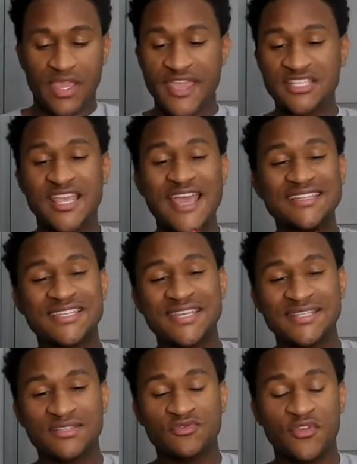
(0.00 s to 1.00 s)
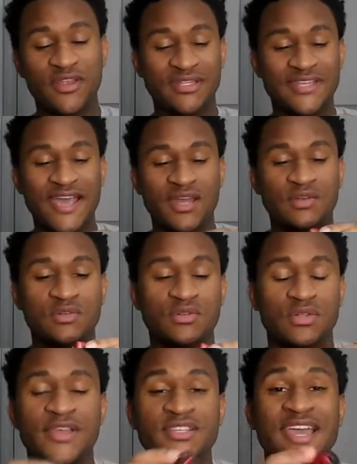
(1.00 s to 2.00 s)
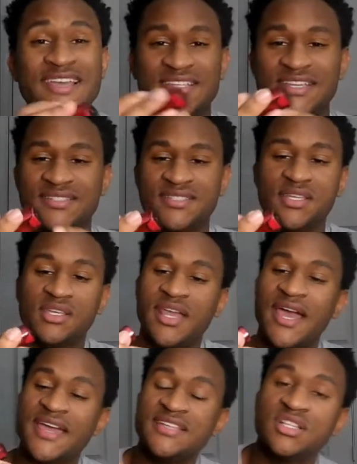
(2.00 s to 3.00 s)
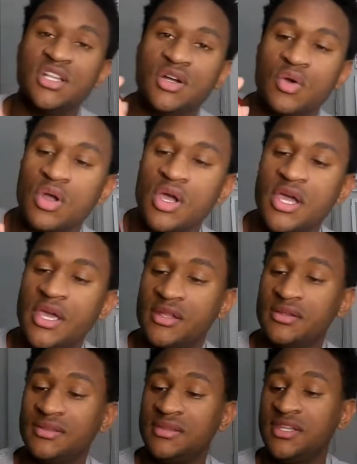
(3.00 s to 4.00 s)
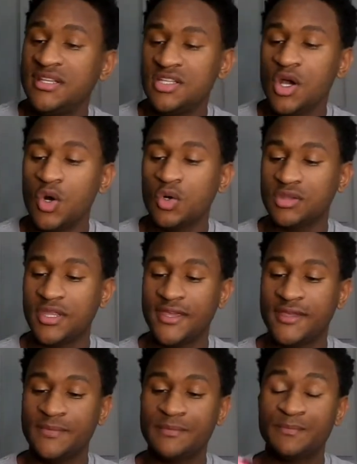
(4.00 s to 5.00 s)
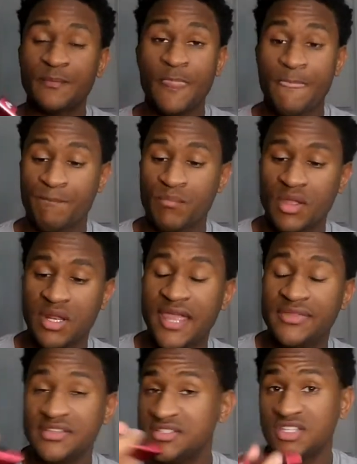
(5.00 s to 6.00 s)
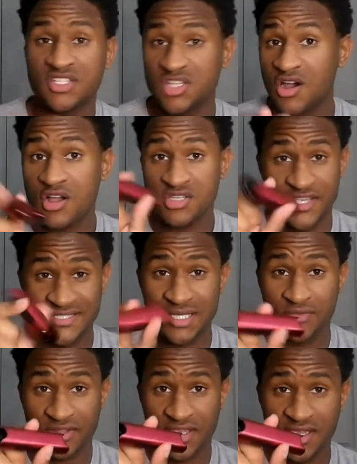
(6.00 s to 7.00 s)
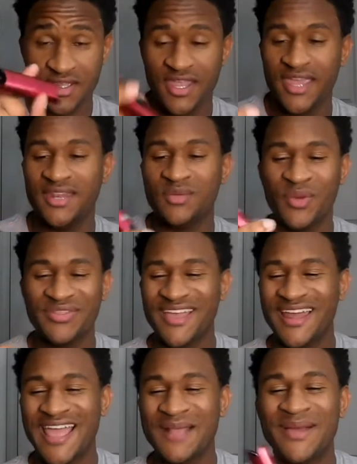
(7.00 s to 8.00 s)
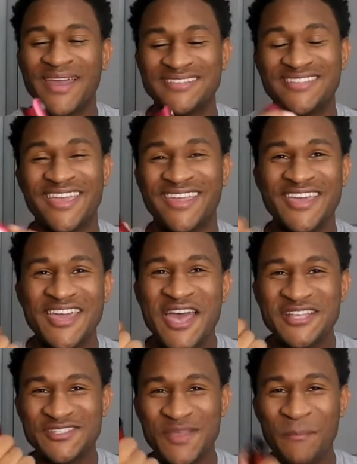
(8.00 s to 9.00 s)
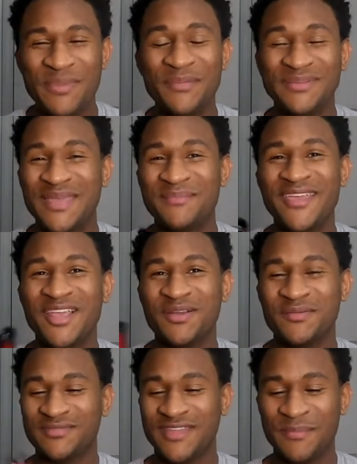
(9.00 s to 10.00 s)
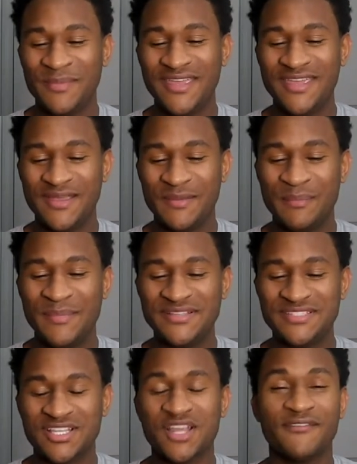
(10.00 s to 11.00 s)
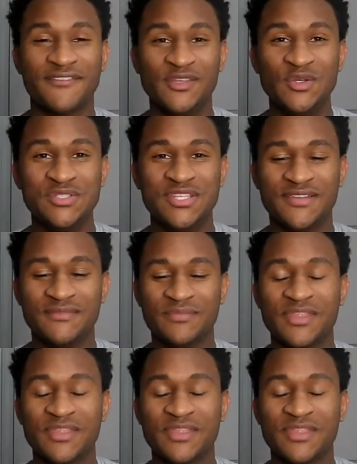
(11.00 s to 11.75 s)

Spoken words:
as you guys can read the title, as you guys can see, you guys, look, this whole thing, like, this is the charger itself, okay? And one thing I like about it is that some people, they may confuse it